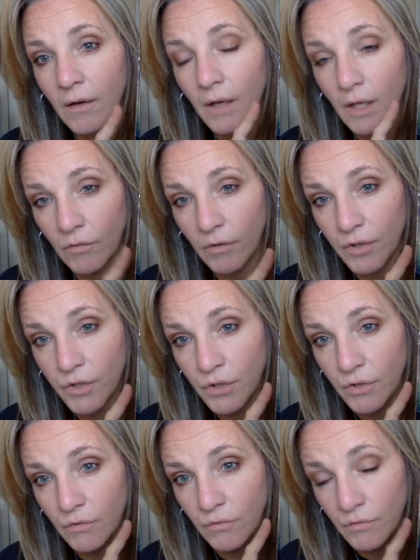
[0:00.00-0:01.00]
in order
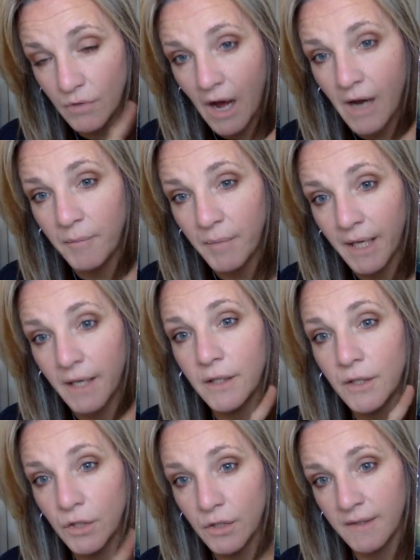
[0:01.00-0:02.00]
to not abandon
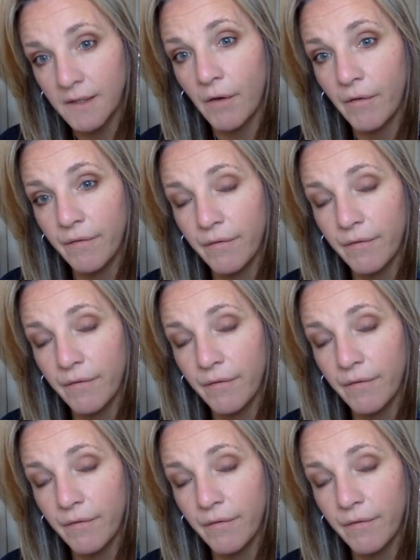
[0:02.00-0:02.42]
yourself.